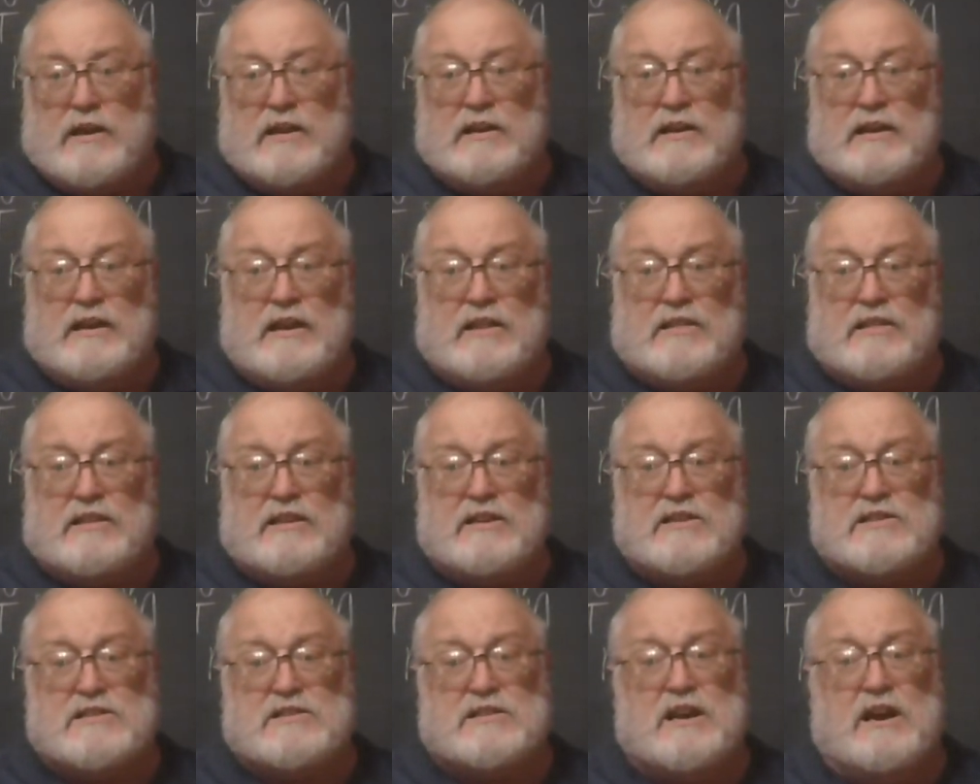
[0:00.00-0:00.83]
get
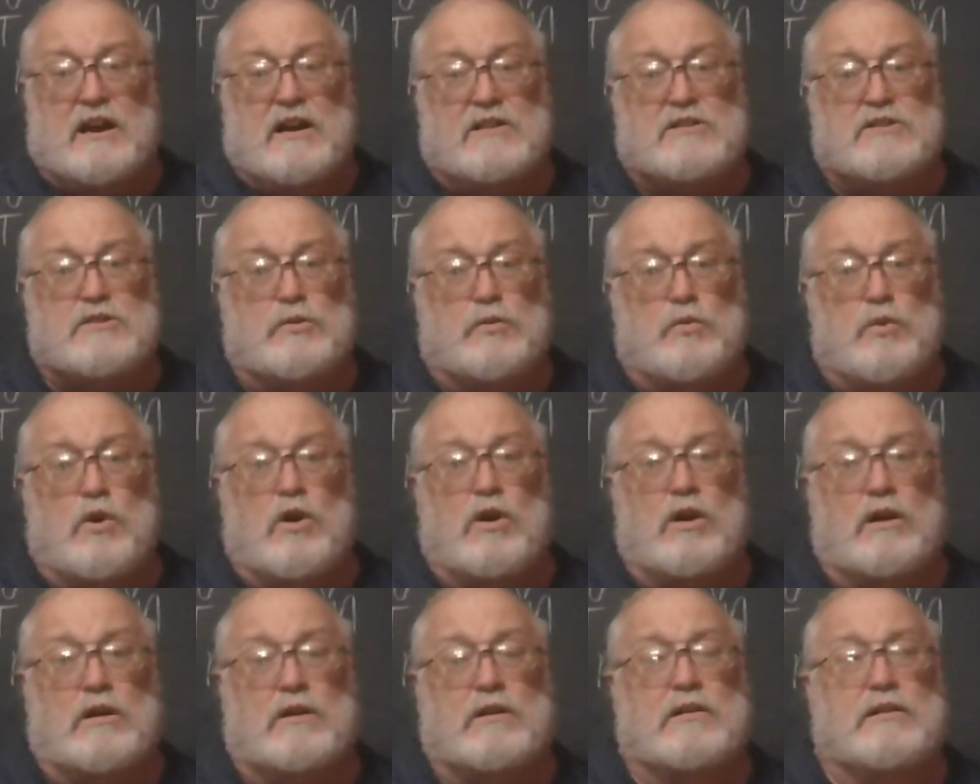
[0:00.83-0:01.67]
this to
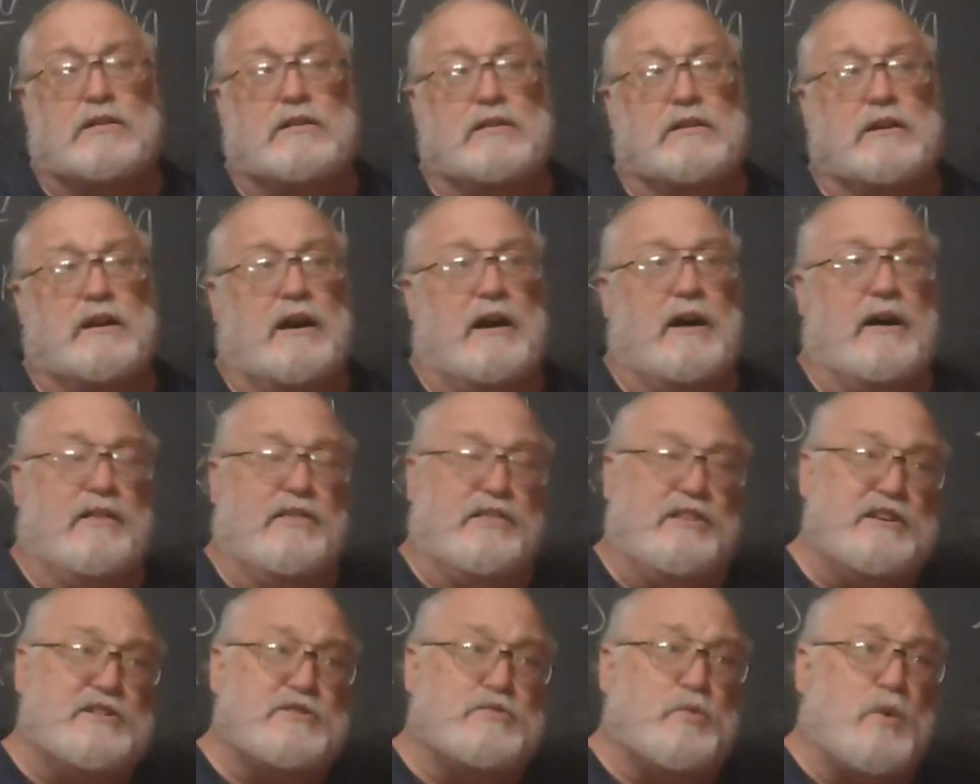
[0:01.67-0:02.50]
work
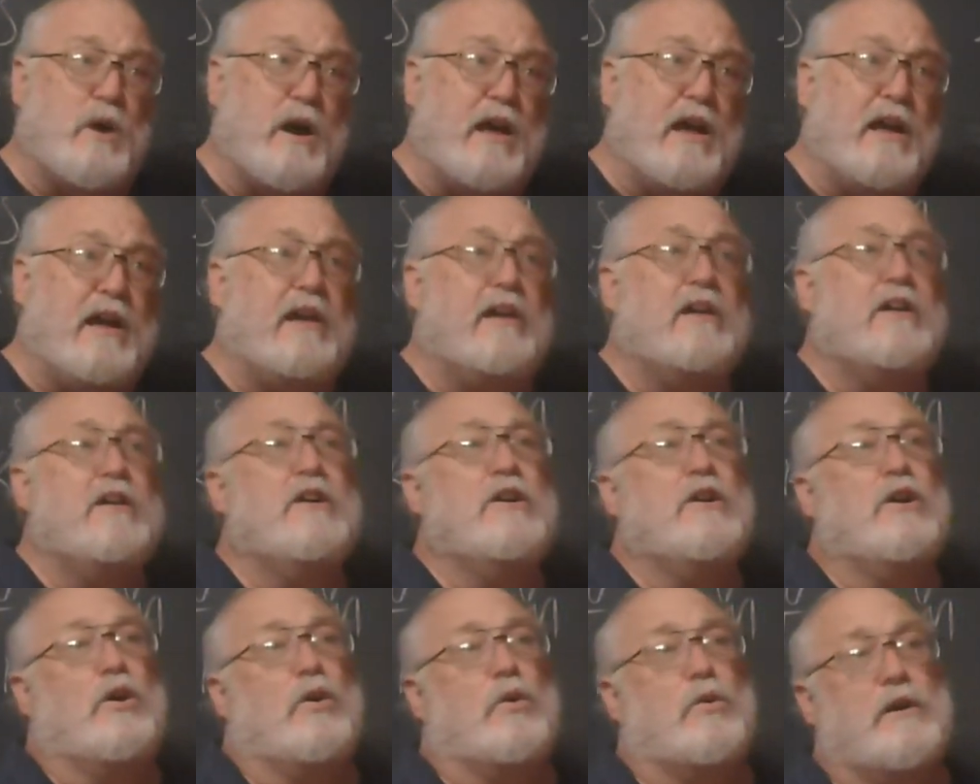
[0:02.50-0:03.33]
this way,
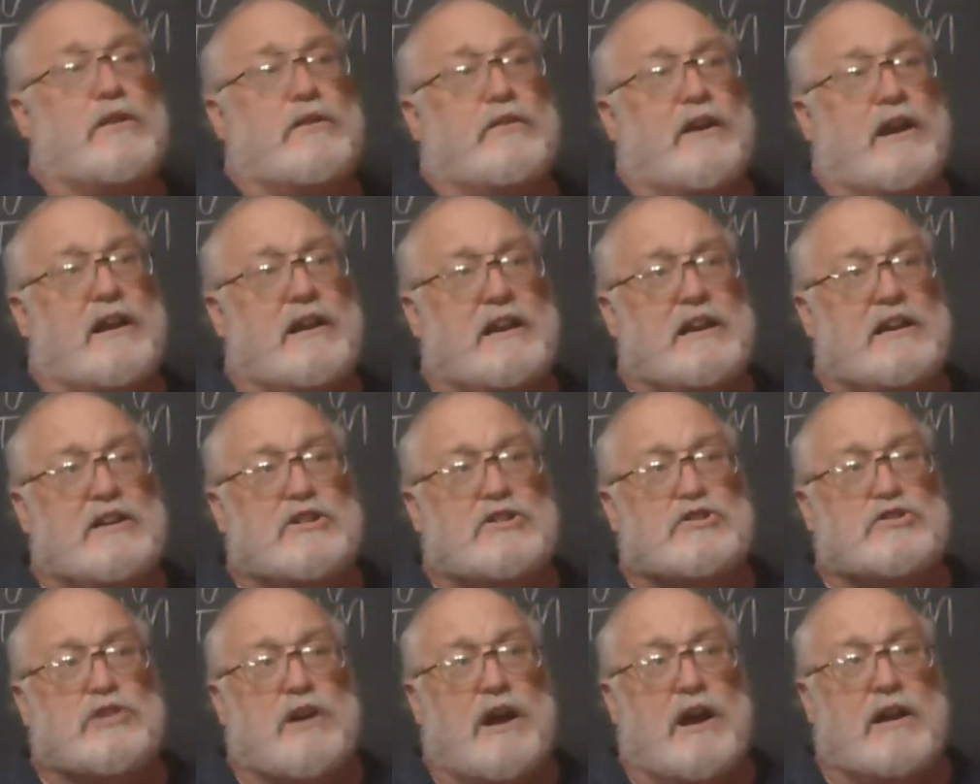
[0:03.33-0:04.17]
or whether I need to
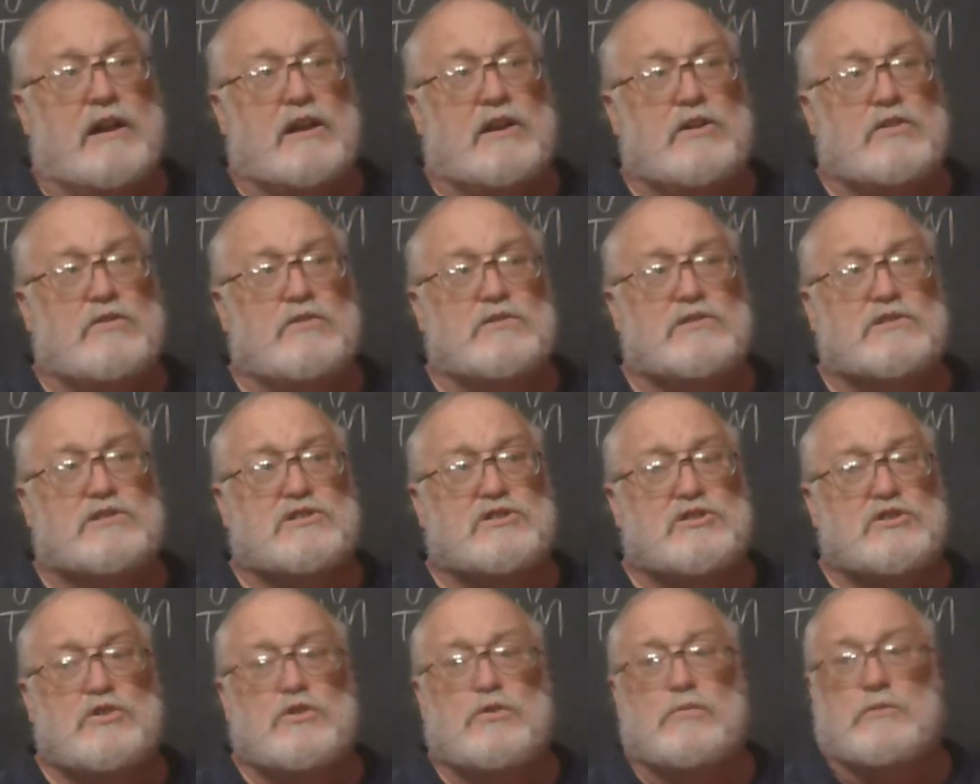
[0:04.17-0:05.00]
try to use
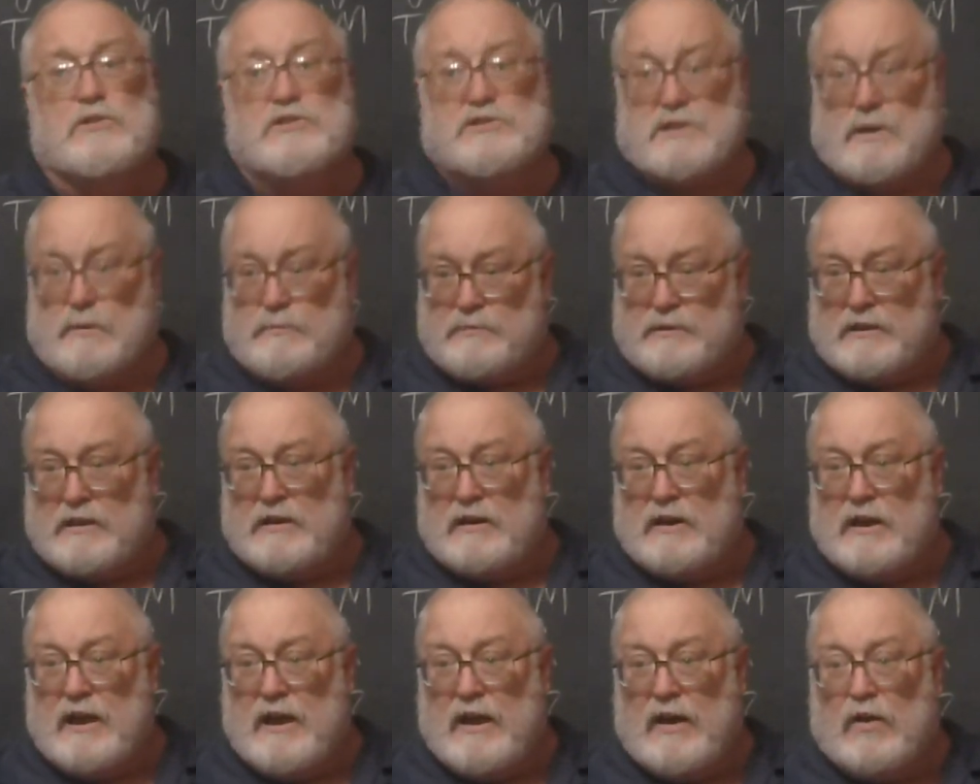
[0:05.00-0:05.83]
Zoom or
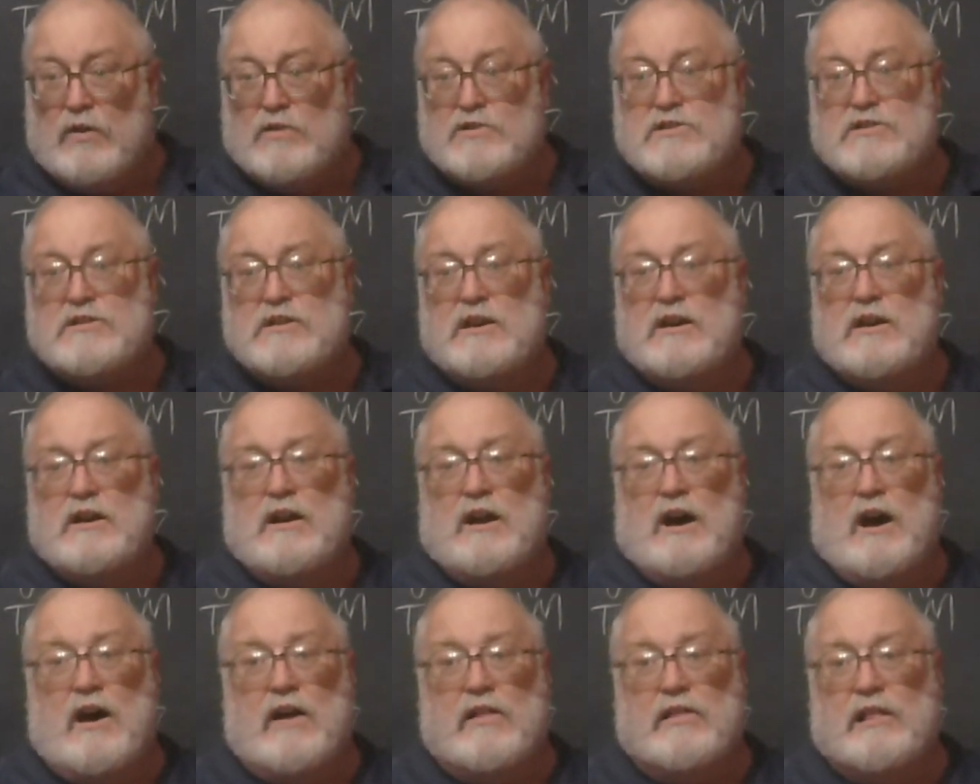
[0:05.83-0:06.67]
something else
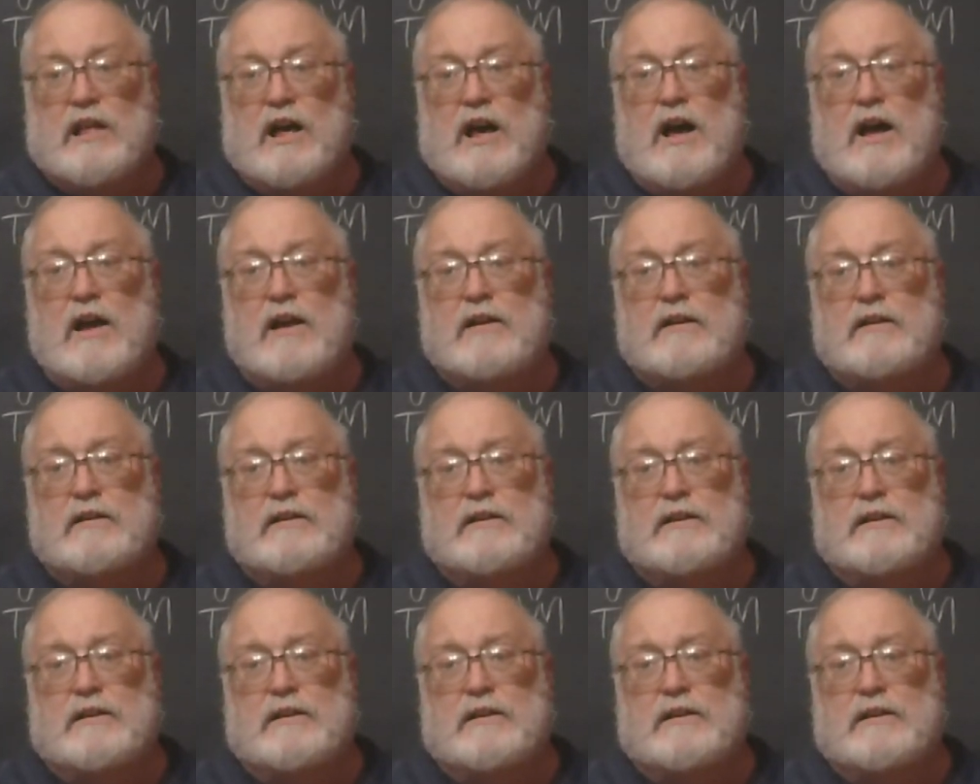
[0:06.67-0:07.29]
online.